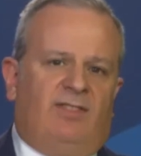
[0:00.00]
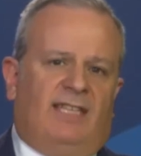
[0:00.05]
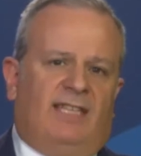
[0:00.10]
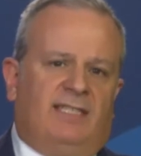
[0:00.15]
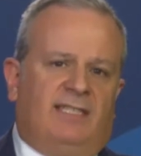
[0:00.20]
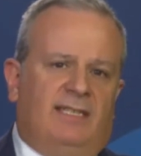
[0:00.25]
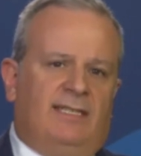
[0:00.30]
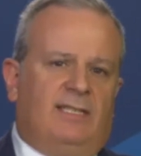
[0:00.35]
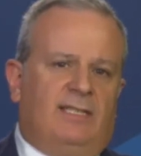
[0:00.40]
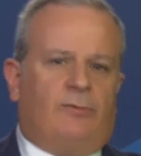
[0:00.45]

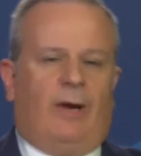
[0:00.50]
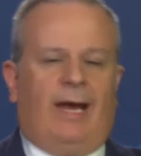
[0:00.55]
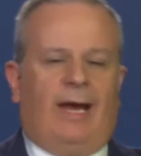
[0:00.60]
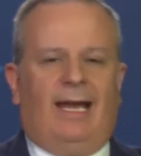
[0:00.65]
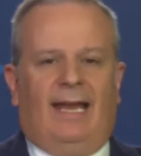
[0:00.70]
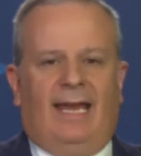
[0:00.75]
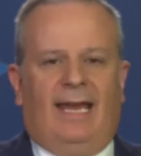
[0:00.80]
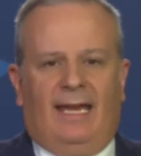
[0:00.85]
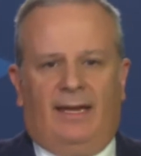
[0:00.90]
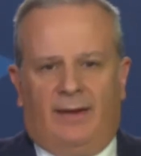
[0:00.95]
that an
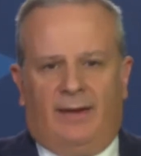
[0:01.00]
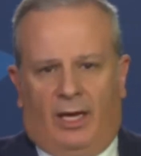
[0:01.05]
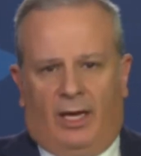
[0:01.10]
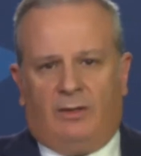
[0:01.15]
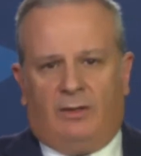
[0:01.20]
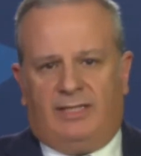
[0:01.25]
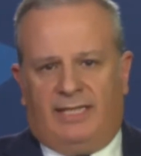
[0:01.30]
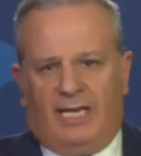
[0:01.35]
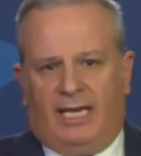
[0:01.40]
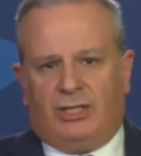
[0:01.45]
Israeli
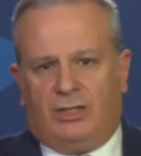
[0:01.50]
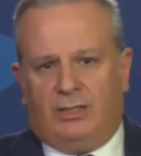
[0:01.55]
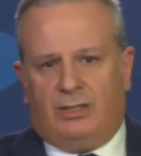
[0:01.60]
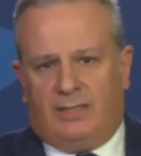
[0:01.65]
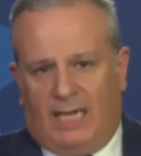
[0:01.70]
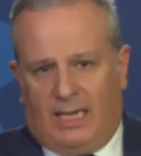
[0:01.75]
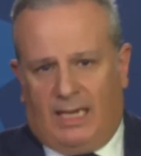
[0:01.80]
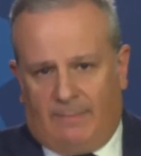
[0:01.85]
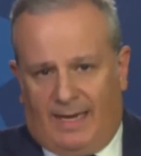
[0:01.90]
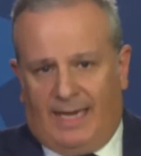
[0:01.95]
negotiation
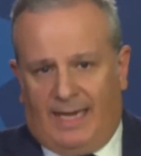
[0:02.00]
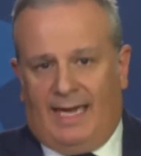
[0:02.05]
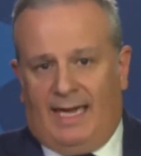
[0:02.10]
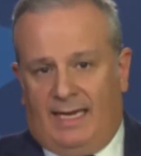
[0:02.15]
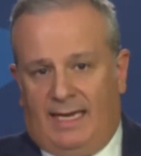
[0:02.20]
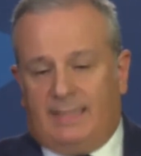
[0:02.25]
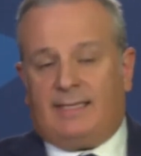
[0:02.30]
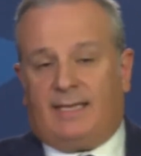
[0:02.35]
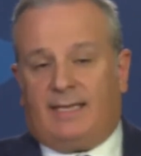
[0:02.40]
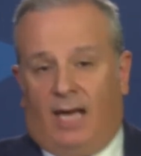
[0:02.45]
team
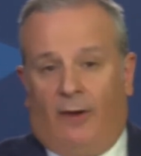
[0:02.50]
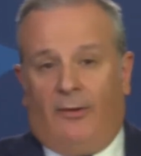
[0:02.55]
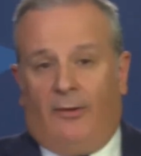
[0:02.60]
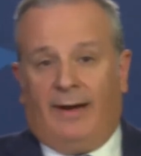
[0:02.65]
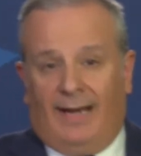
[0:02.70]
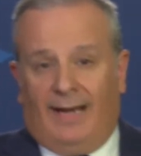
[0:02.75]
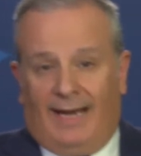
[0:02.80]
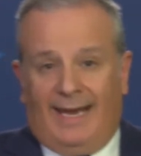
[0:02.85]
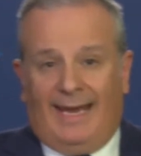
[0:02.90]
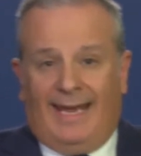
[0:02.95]
is
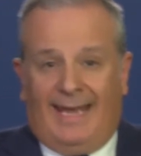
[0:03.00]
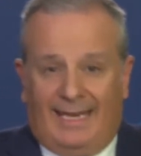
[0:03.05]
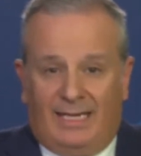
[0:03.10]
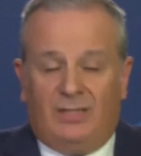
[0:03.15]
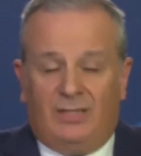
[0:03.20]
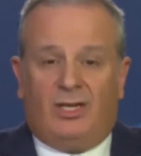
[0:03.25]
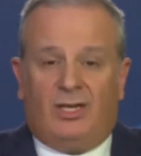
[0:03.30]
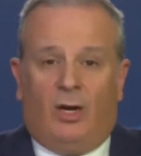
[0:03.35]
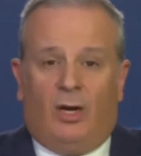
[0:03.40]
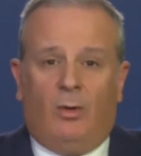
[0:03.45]
currently
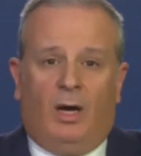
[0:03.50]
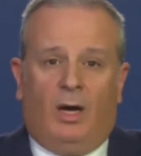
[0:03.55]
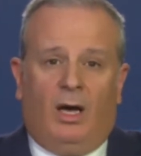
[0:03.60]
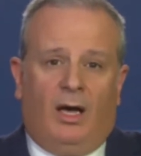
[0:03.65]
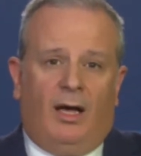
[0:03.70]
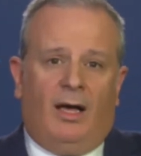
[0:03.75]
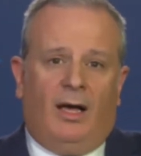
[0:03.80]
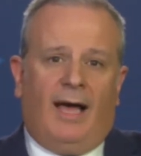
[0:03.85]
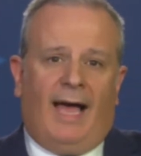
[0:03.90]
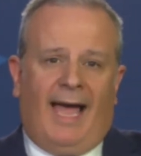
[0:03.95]
in
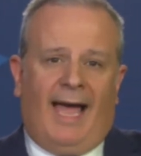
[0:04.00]
Doha,